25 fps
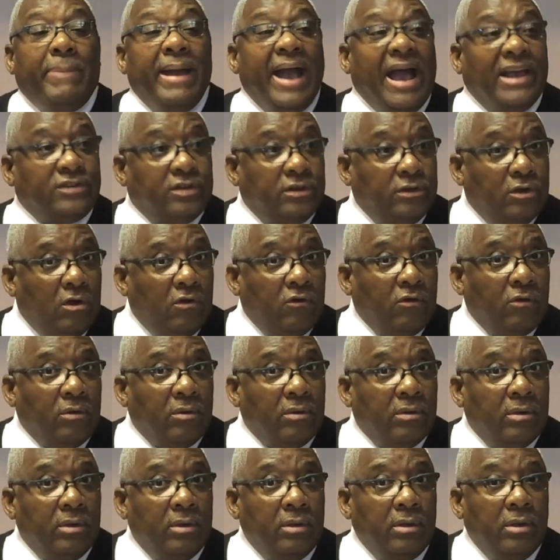passing over,
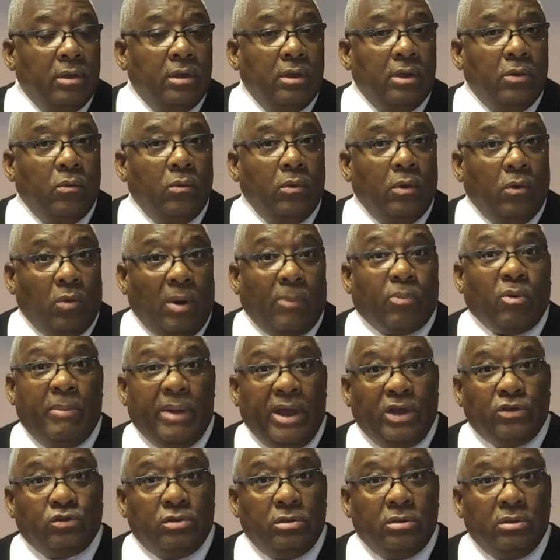
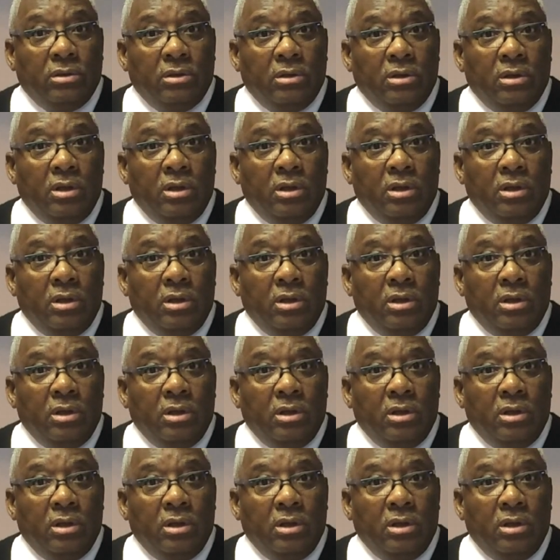reprobation.